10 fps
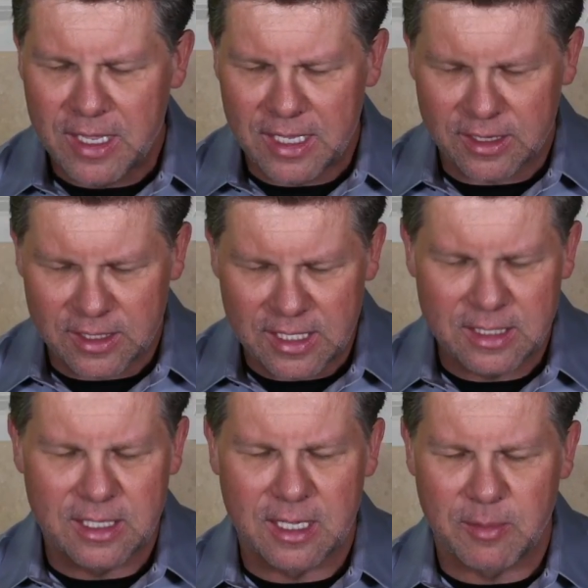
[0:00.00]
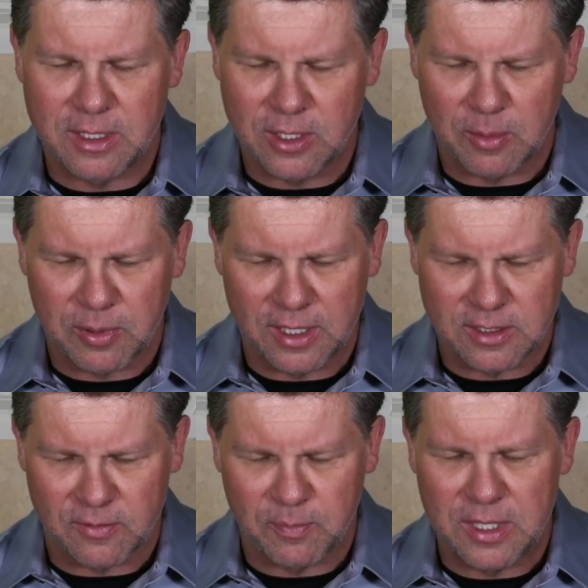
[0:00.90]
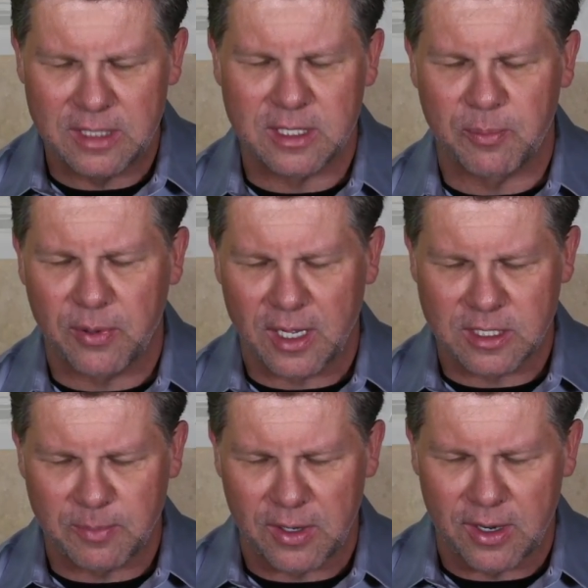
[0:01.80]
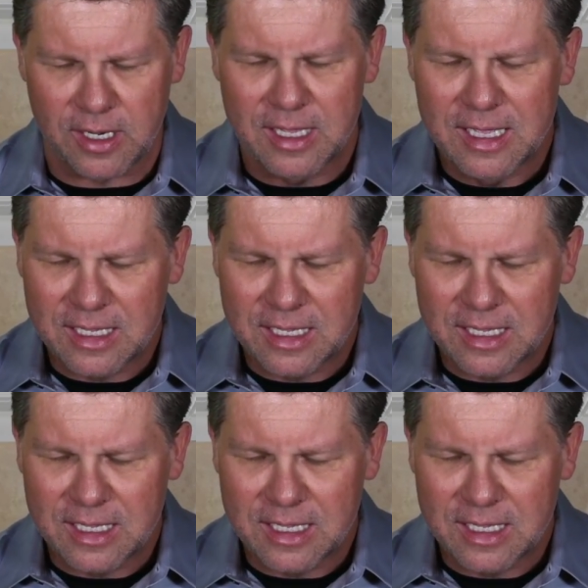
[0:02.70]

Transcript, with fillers: and lead them into a place of peace and prosperity.